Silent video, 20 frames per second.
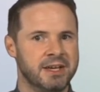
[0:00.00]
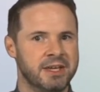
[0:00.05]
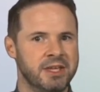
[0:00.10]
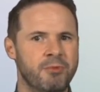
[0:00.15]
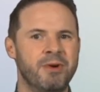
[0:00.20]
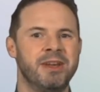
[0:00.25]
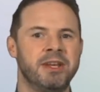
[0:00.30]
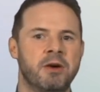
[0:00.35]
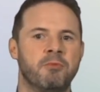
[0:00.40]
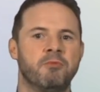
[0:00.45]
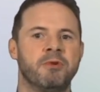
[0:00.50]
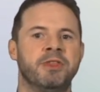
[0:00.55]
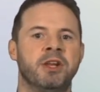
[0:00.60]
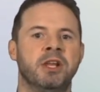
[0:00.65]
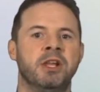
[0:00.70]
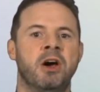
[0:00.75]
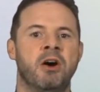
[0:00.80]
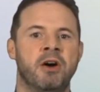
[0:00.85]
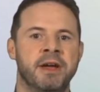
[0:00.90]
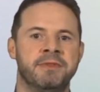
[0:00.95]
You end up with a
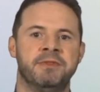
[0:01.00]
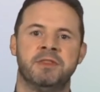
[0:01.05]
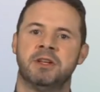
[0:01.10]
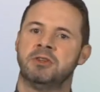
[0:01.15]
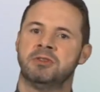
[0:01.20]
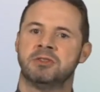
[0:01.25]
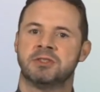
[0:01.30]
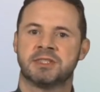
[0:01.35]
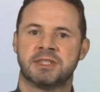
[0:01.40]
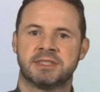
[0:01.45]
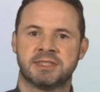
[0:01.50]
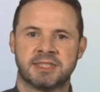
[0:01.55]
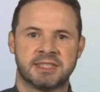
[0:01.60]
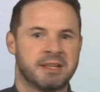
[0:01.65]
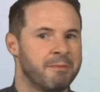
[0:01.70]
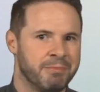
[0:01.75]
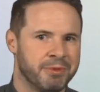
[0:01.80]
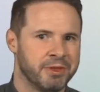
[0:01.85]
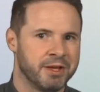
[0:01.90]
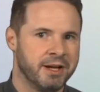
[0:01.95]
line that looks
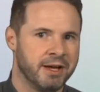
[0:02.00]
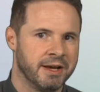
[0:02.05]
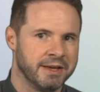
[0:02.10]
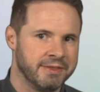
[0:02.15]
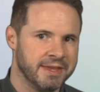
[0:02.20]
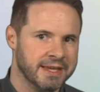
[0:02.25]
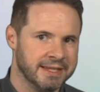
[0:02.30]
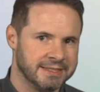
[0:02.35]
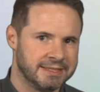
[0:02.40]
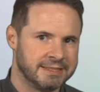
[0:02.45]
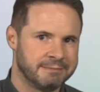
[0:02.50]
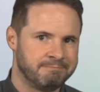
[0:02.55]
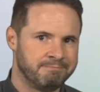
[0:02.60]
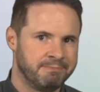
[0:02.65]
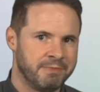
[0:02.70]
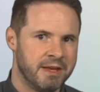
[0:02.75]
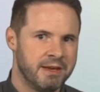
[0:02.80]
something like this.